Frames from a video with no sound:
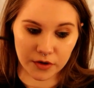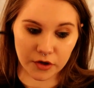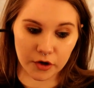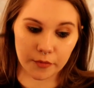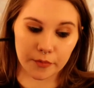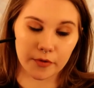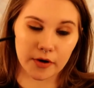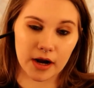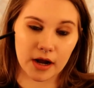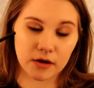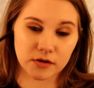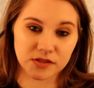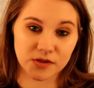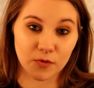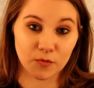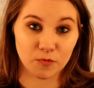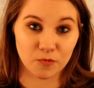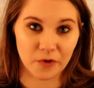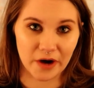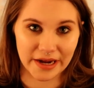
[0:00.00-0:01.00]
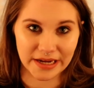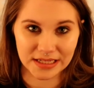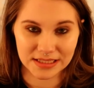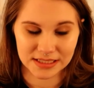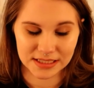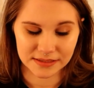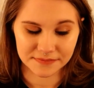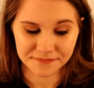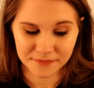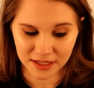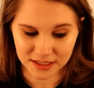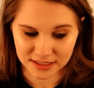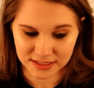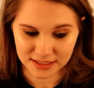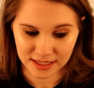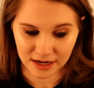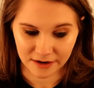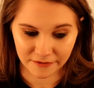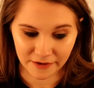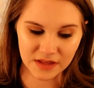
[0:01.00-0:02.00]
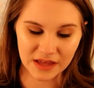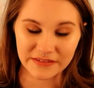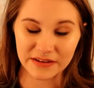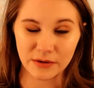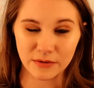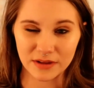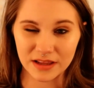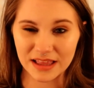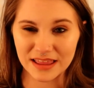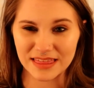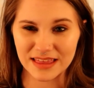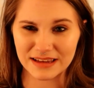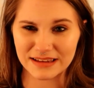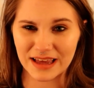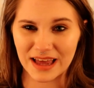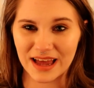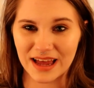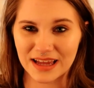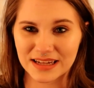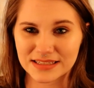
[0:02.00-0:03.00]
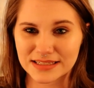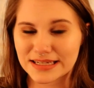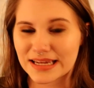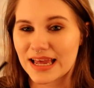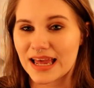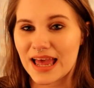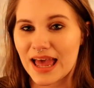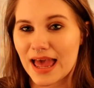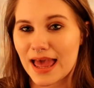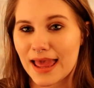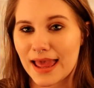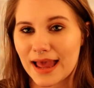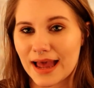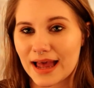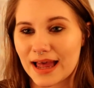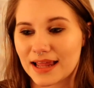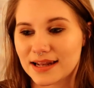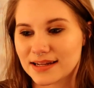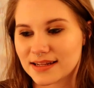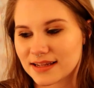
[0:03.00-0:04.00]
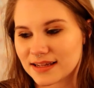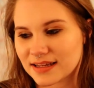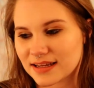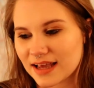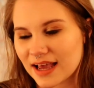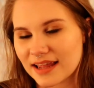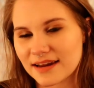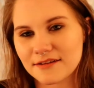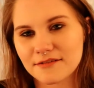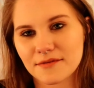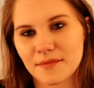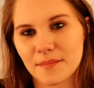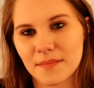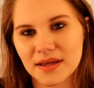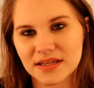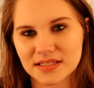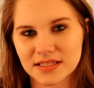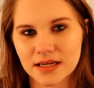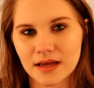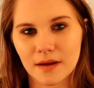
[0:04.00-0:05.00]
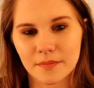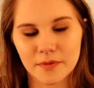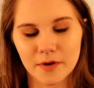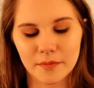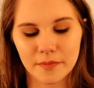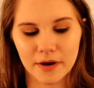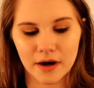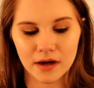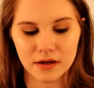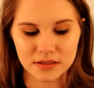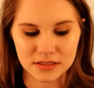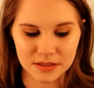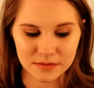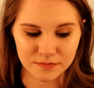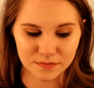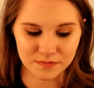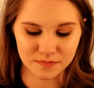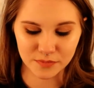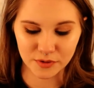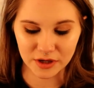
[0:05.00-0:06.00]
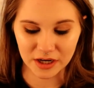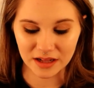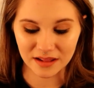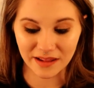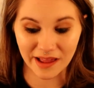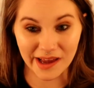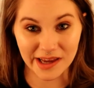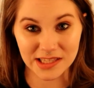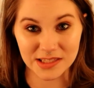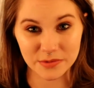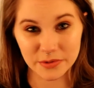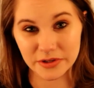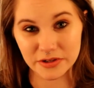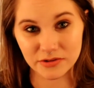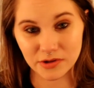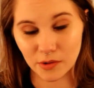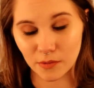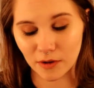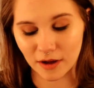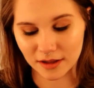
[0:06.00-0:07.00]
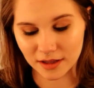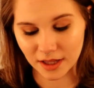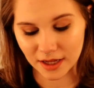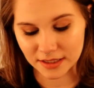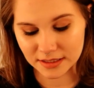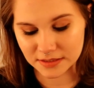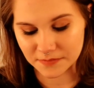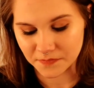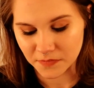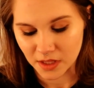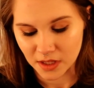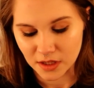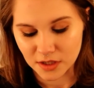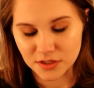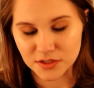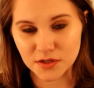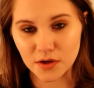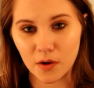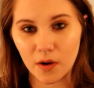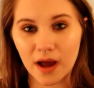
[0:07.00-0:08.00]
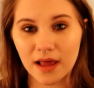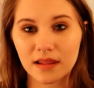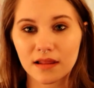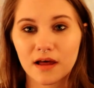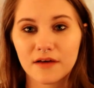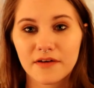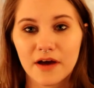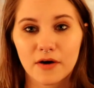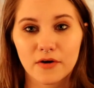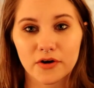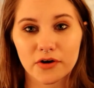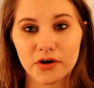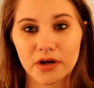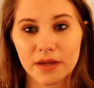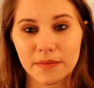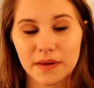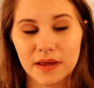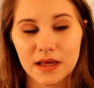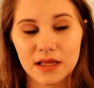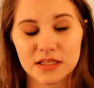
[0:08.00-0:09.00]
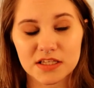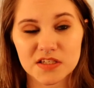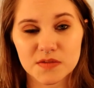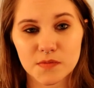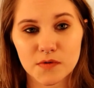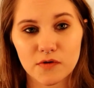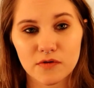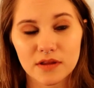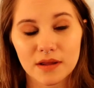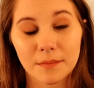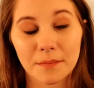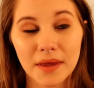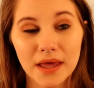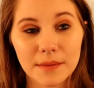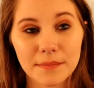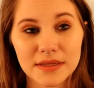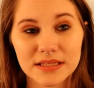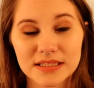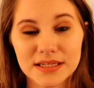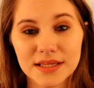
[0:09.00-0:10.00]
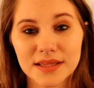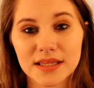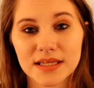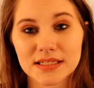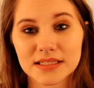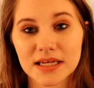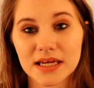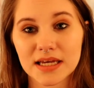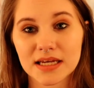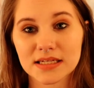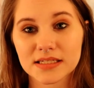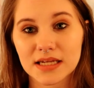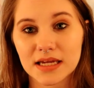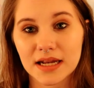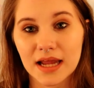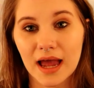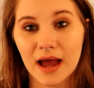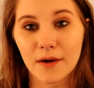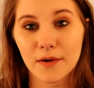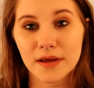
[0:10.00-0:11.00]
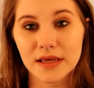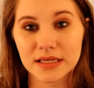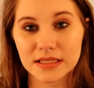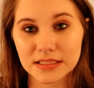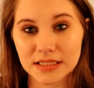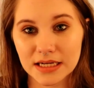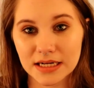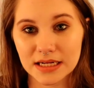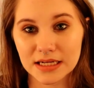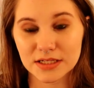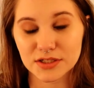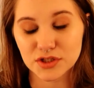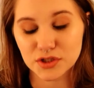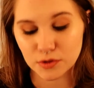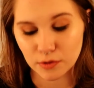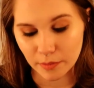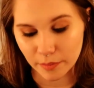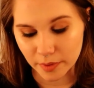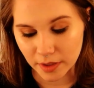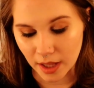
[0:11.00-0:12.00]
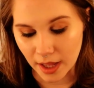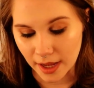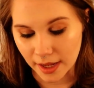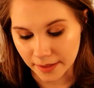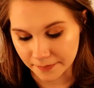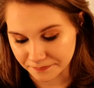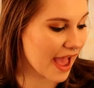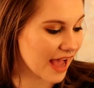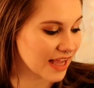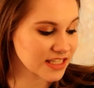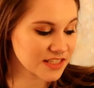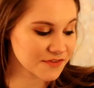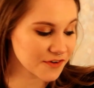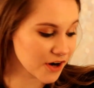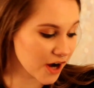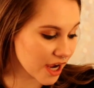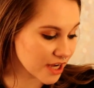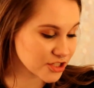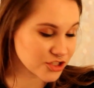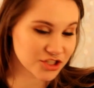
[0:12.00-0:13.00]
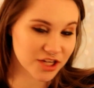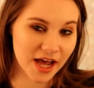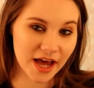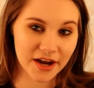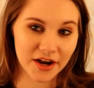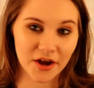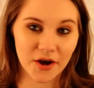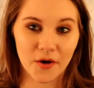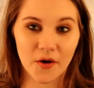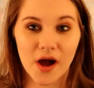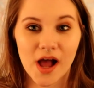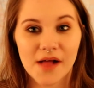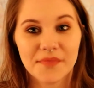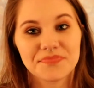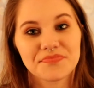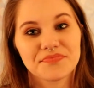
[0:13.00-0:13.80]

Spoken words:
your brows right instead of having a really thick end and kind of messing up your brows and putting lines where you don't want lines. So I love how creamy and smooth and pigmented this is and how easy it is to apply. As for eyeshadow,